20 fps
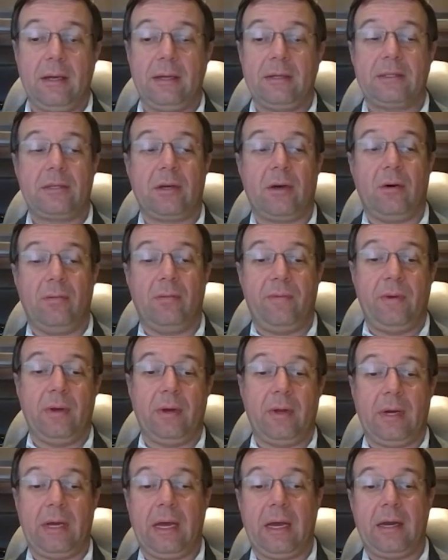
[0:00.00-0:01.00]
So if you
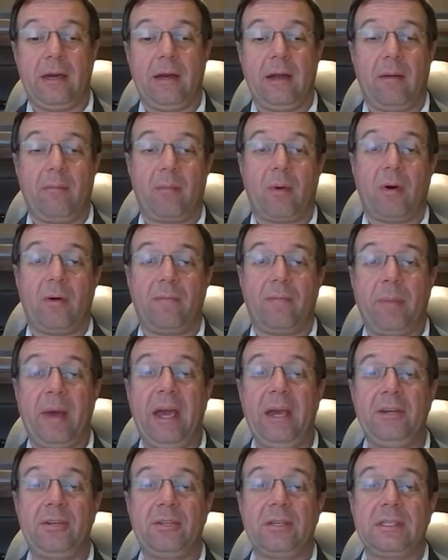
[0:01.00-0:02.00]
look at the number of
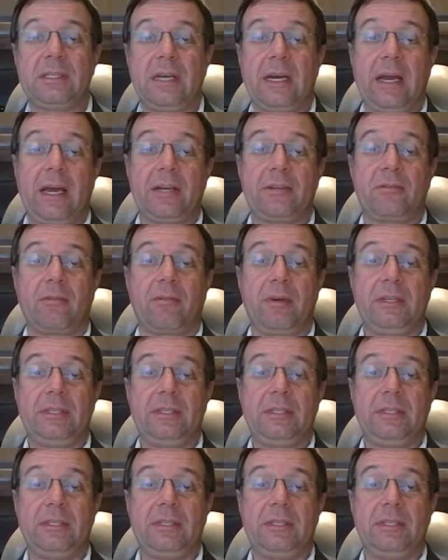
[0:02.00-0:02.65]
patients that actually